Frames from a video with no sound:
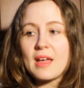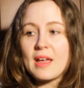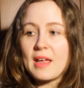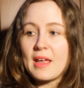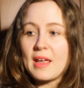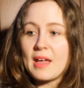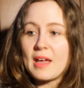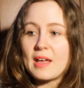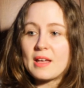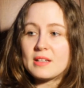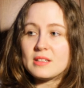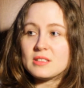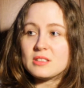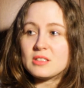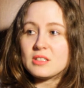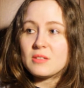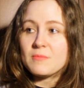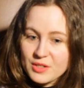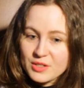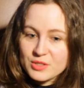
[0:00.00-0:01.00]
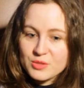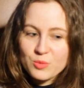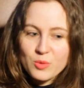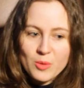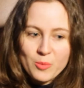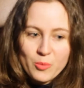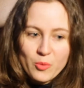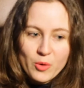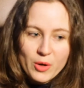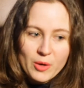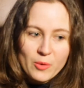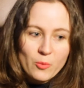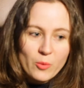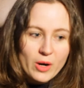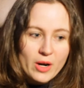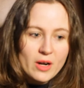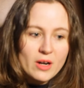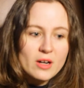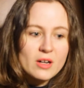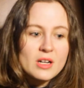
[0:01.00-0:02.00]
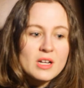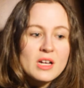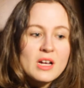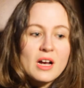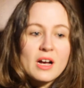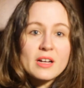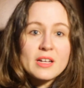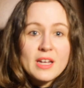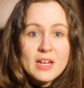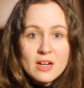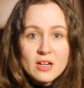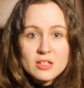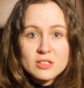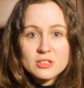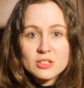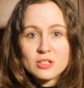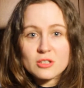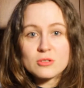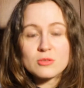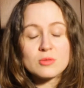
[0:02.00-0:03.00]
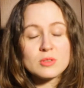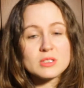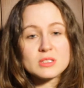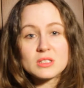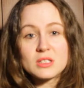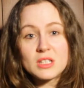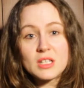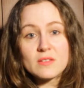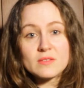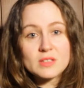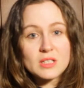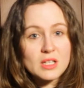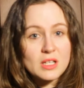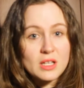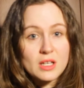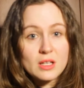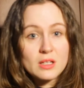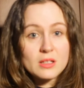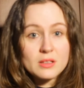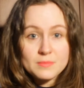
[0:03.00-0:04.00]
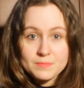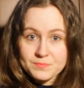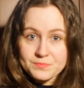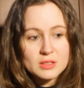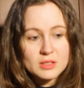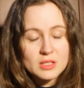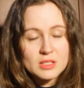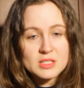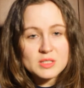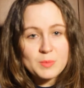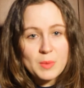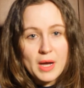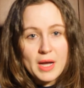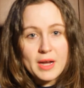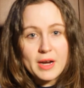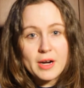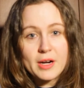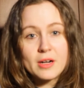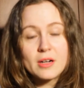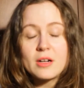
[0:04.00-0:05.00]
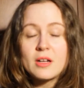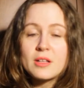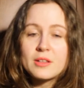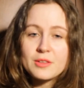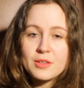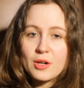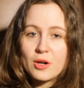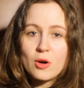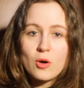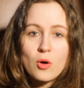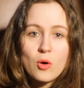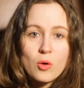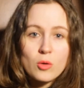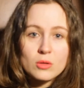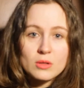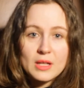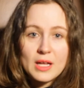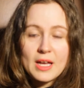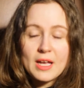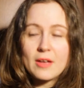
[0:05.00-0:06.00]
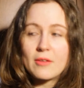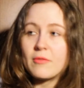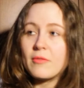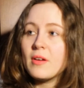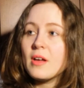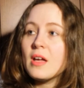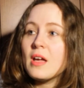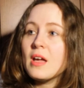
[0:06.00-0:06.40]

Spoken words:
And there's one point where a character who has lived in the spire their whole life